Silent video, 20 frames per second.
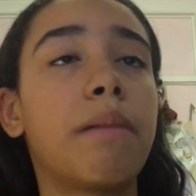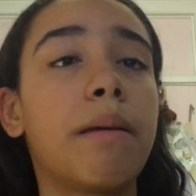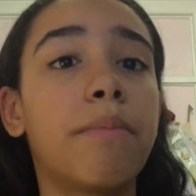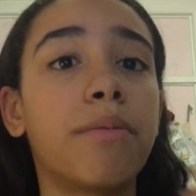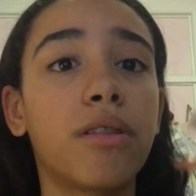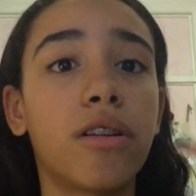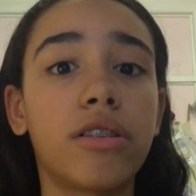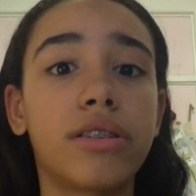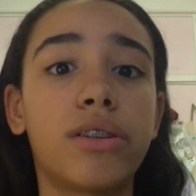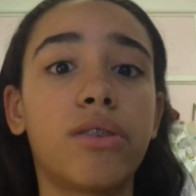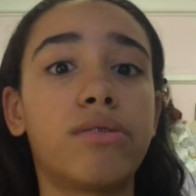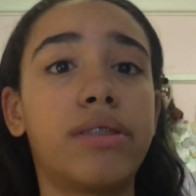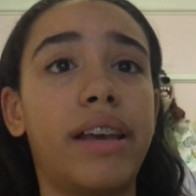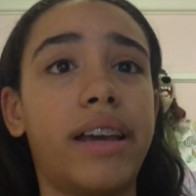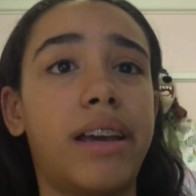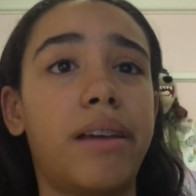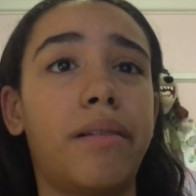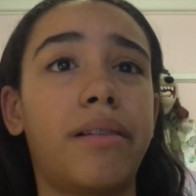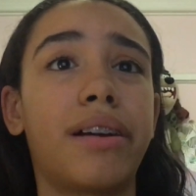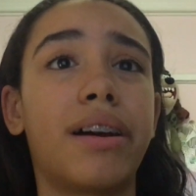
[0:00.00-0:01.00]
People are still
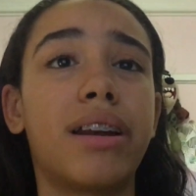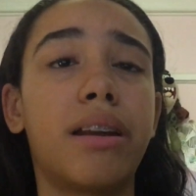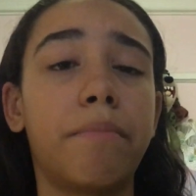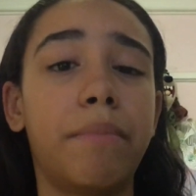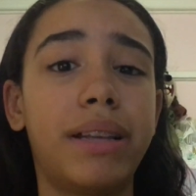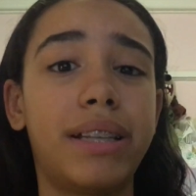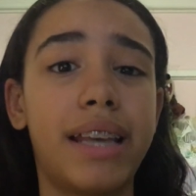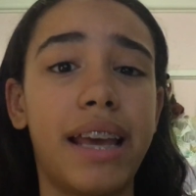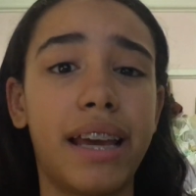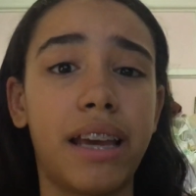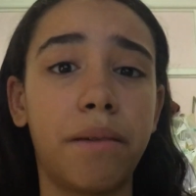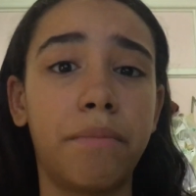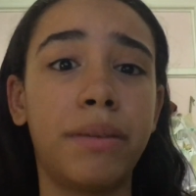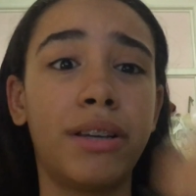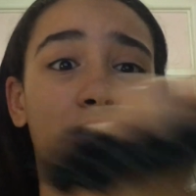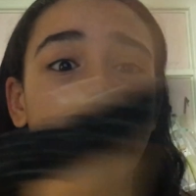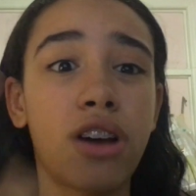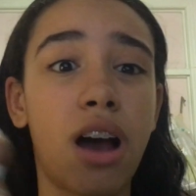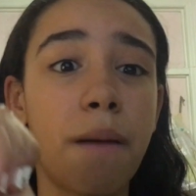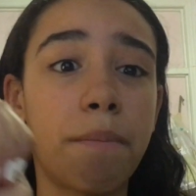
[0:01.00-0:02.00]
gonna be taking me
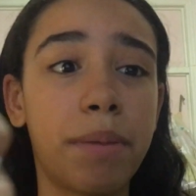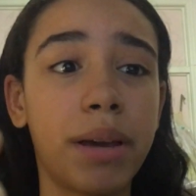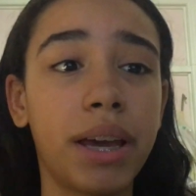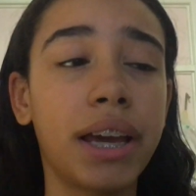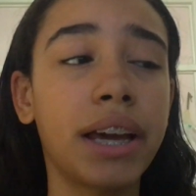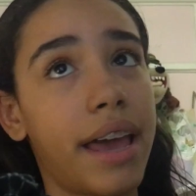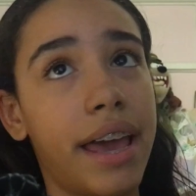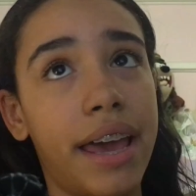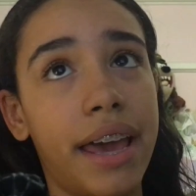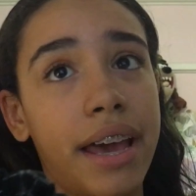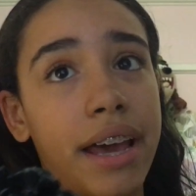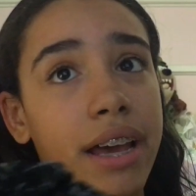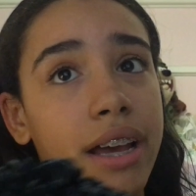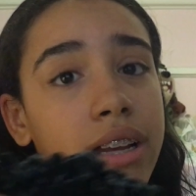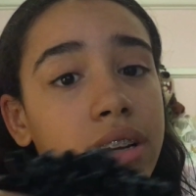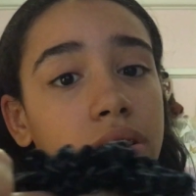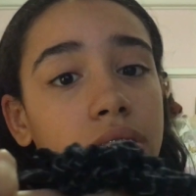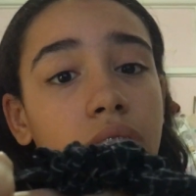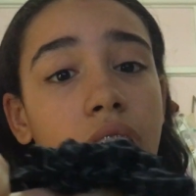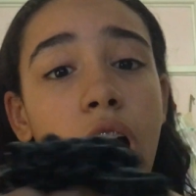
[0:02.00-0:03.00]
shopping,
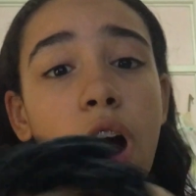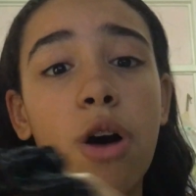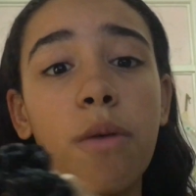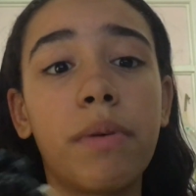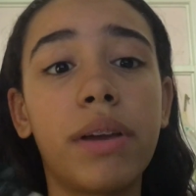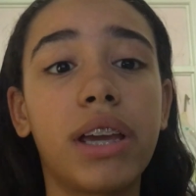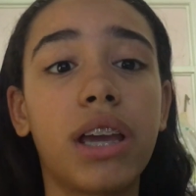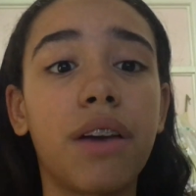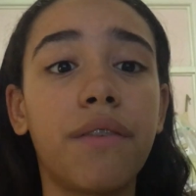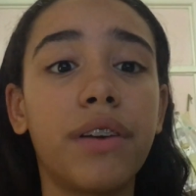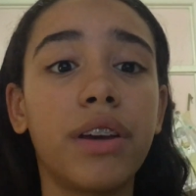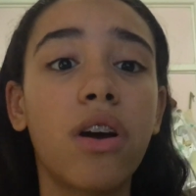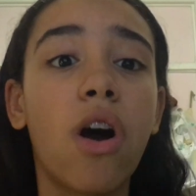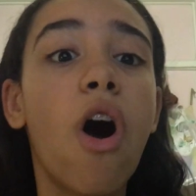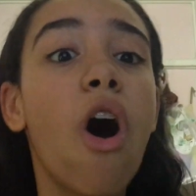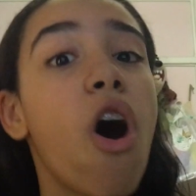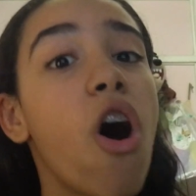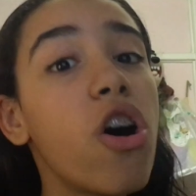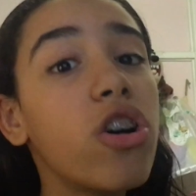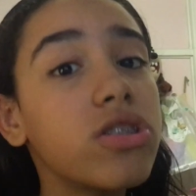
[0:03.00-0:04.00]
and I'll be giving
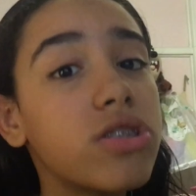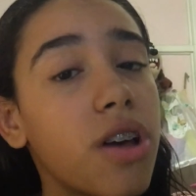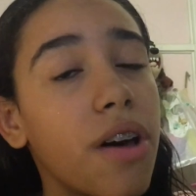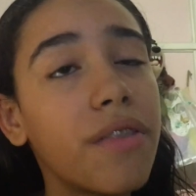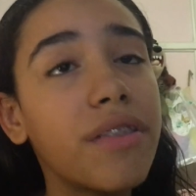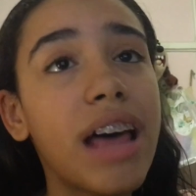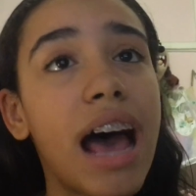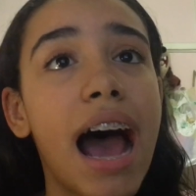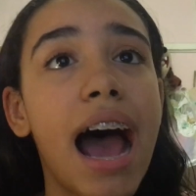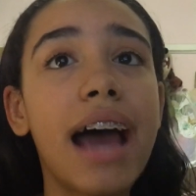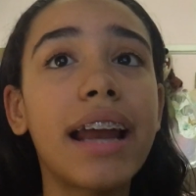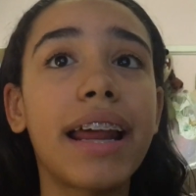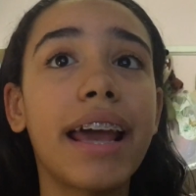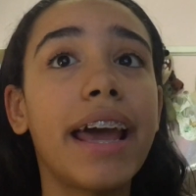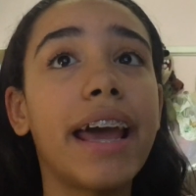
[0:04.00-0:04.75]
hauls on that.